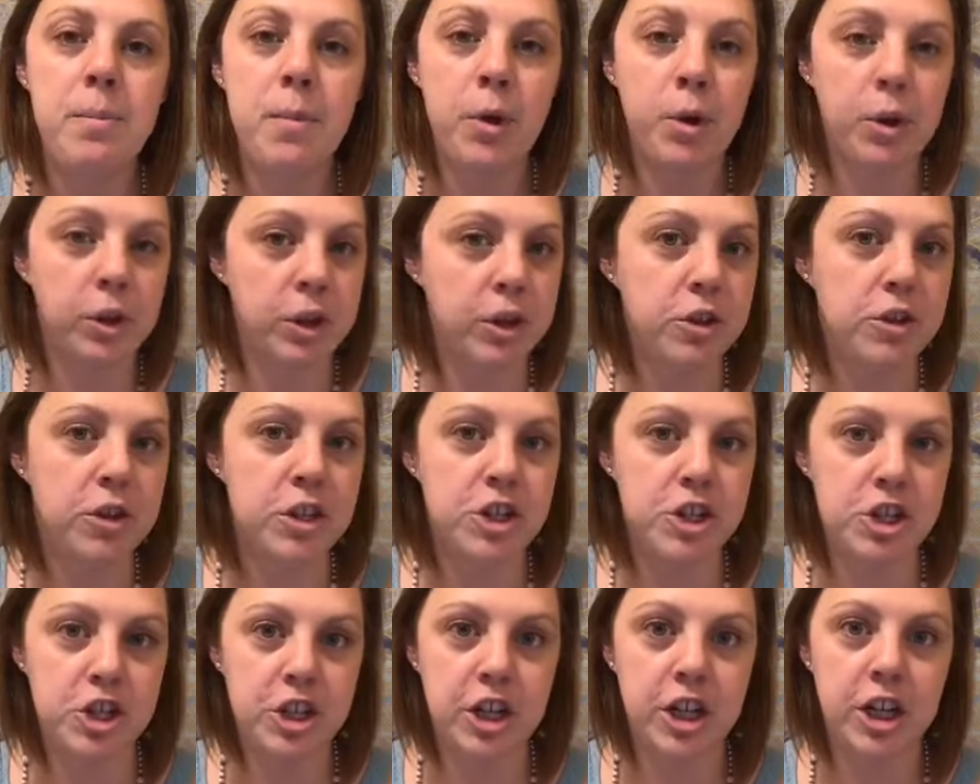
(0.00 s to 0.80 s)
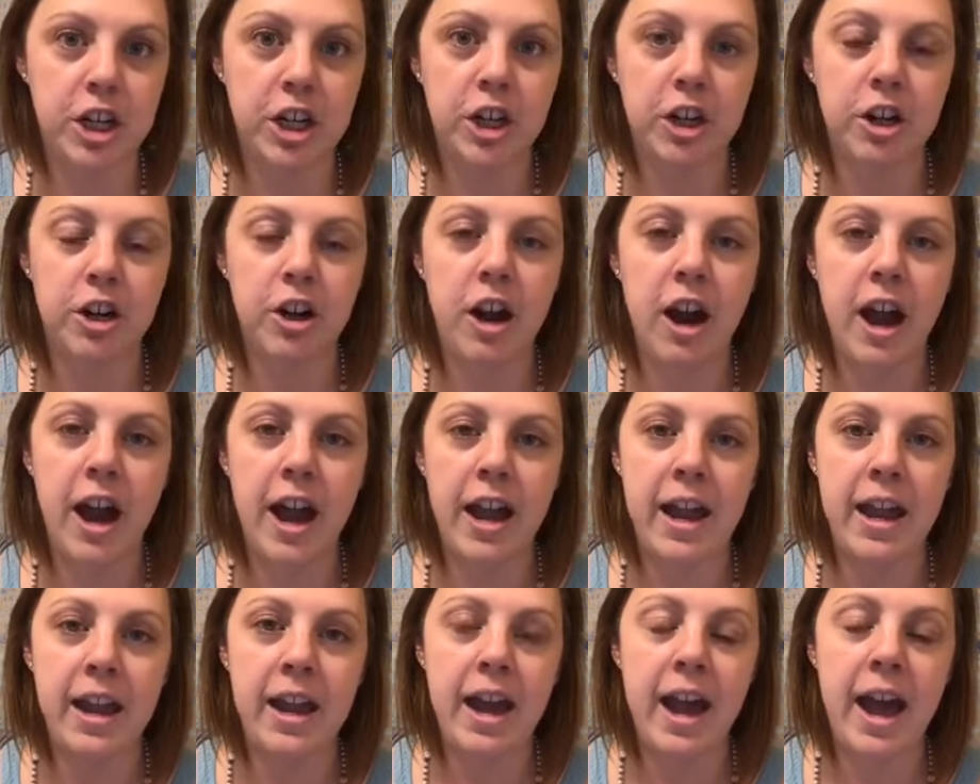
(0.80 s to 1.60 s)
earlier this year
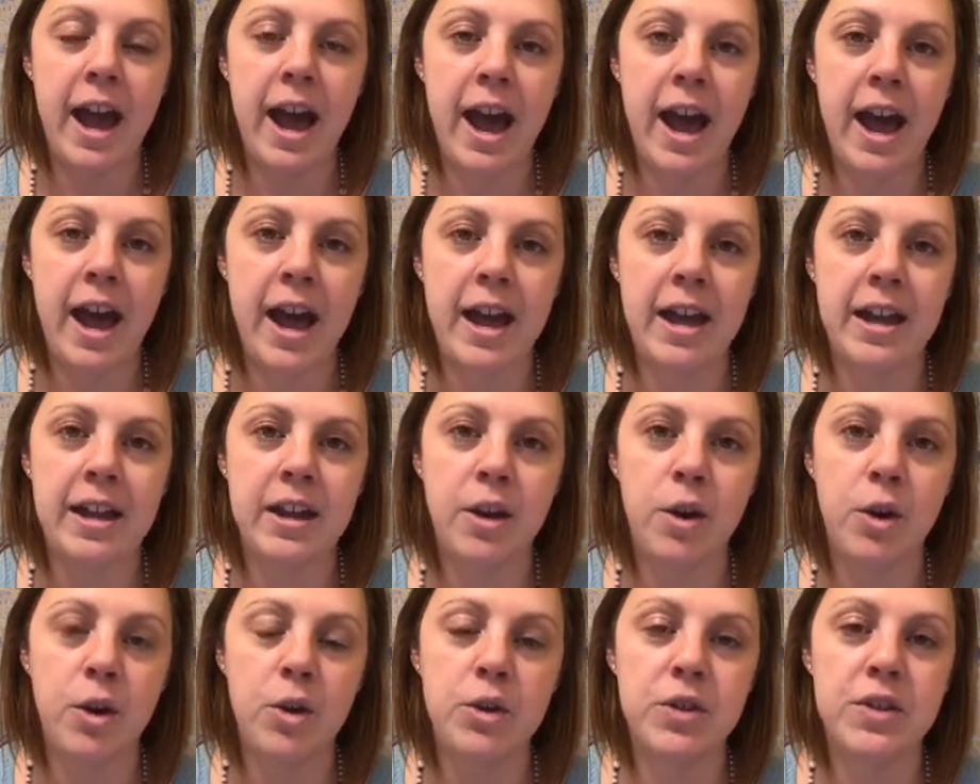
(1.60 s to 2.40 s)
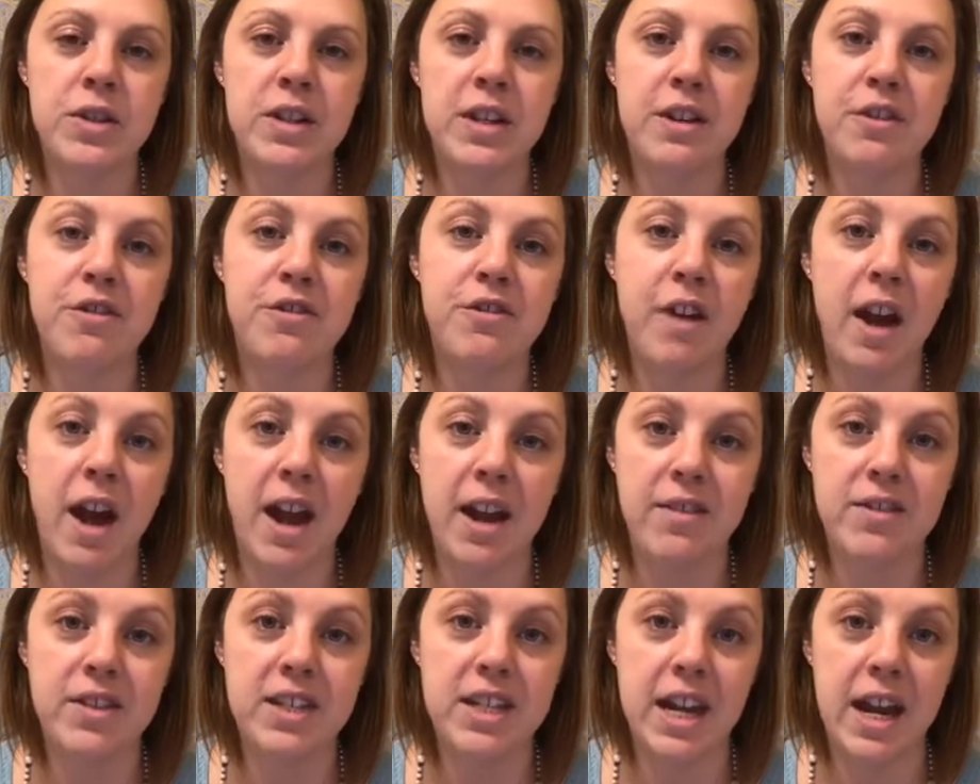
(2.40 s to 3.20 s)
I had hosted a
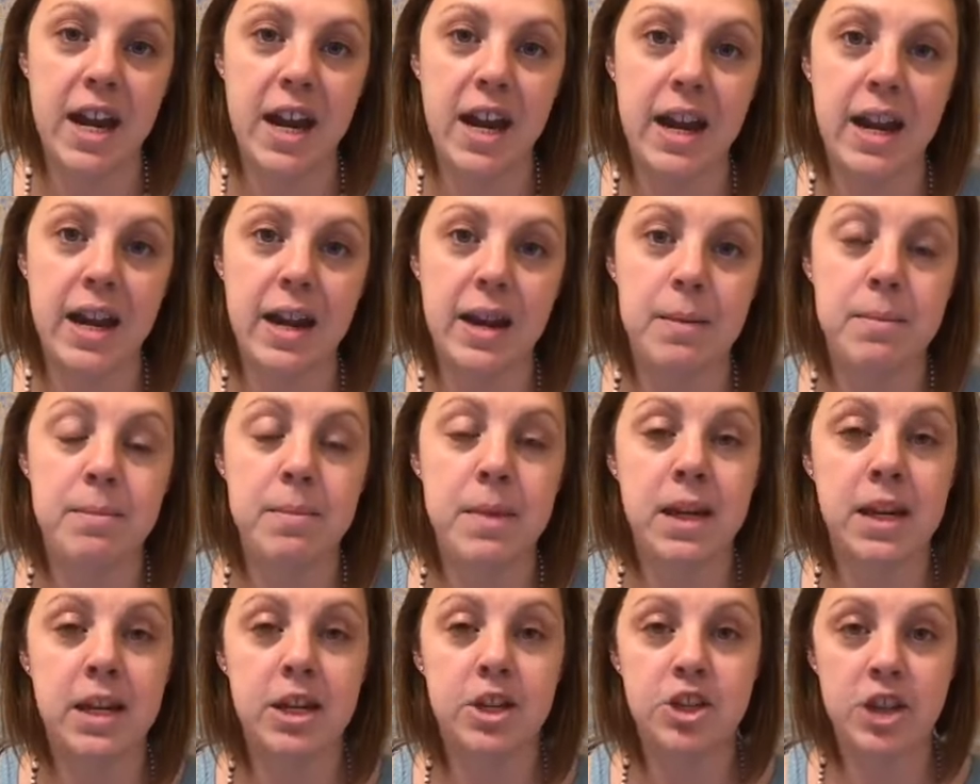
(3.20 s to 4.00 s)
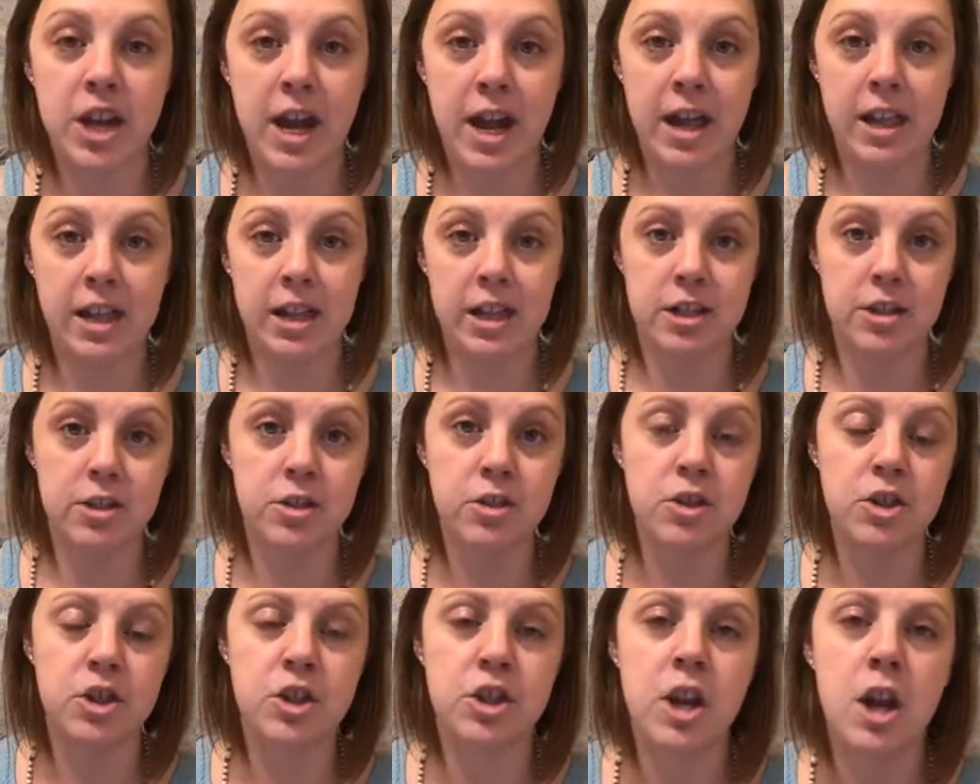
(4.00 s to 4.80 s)
5-day mini
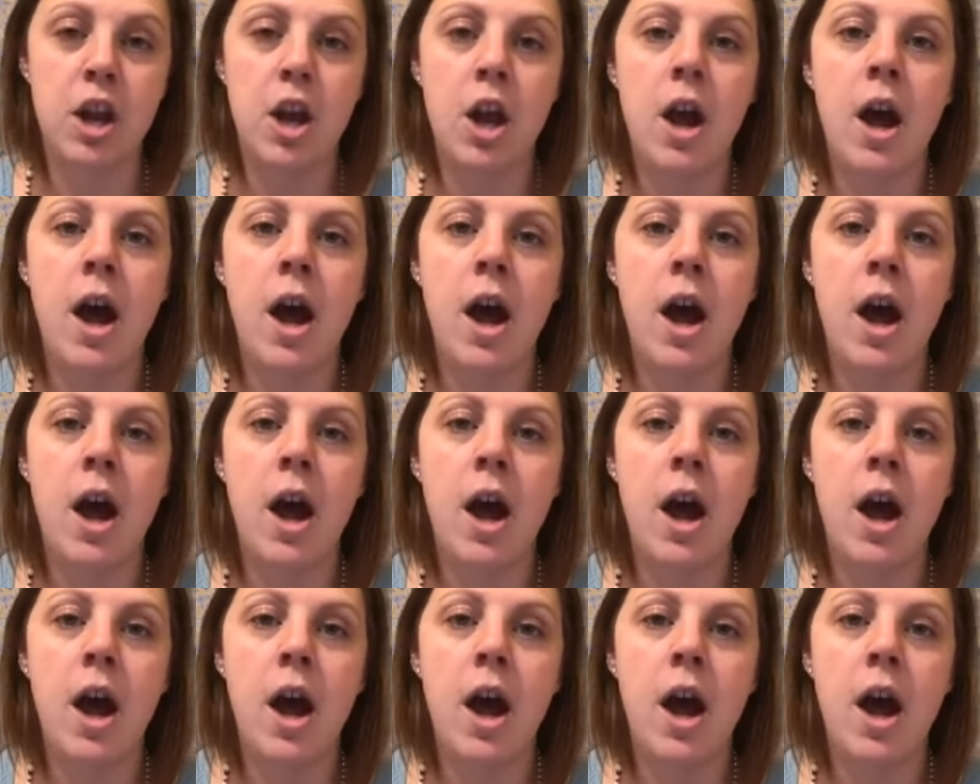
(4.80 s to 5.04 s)
challenge,